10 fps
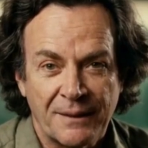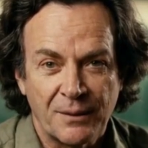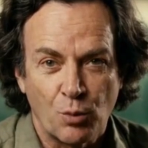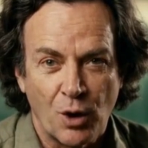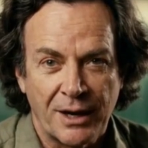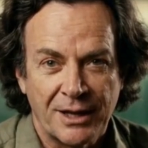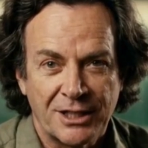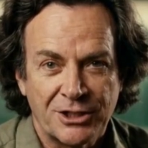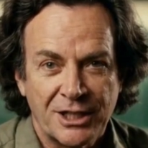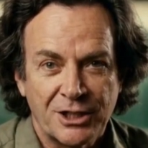one
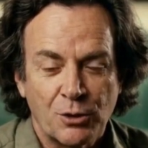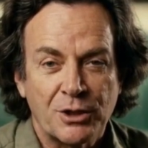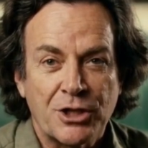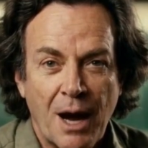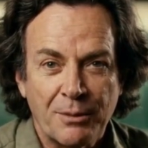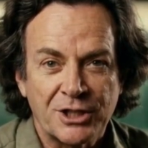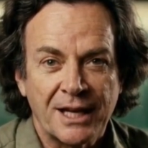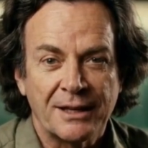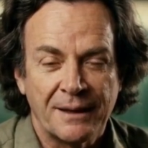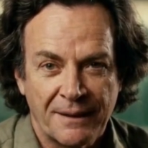continuous
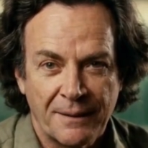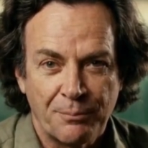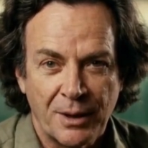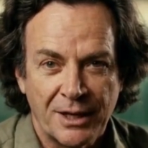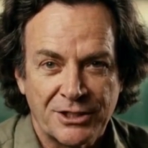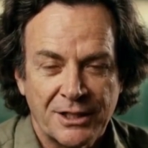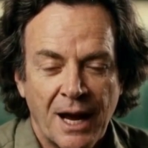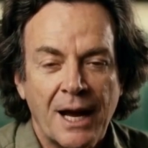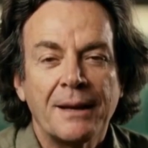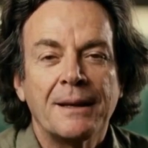object. But it's
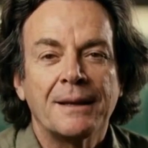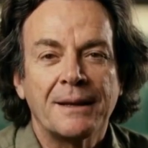not.